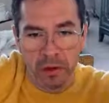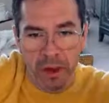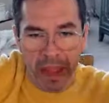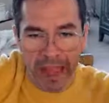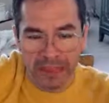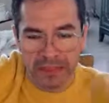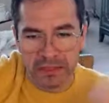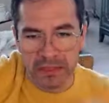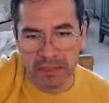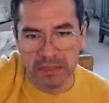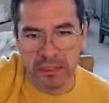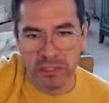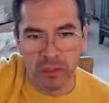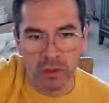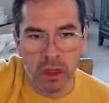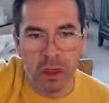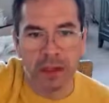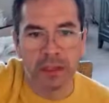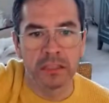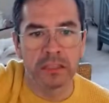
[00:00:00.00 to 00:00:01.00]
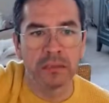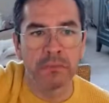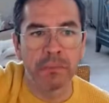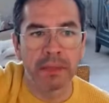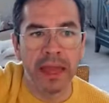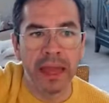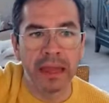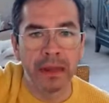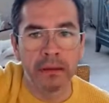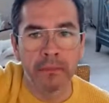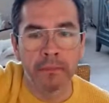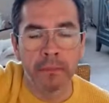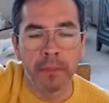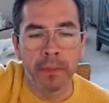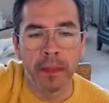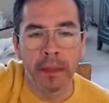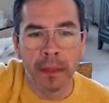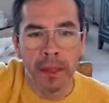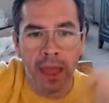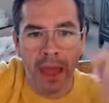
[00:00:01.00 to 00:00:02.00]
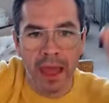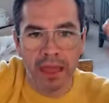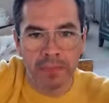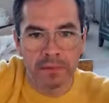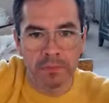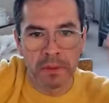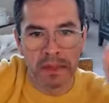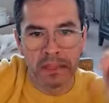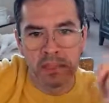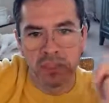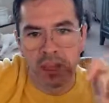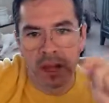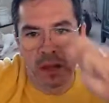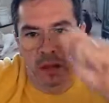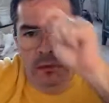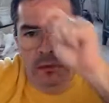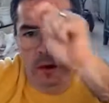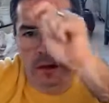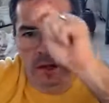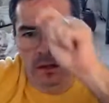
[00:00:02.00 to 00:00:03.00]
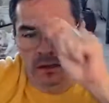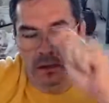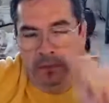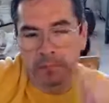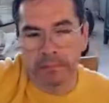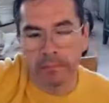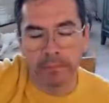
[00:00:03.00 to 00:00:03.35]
on your exit strategy plan has been checkmarked.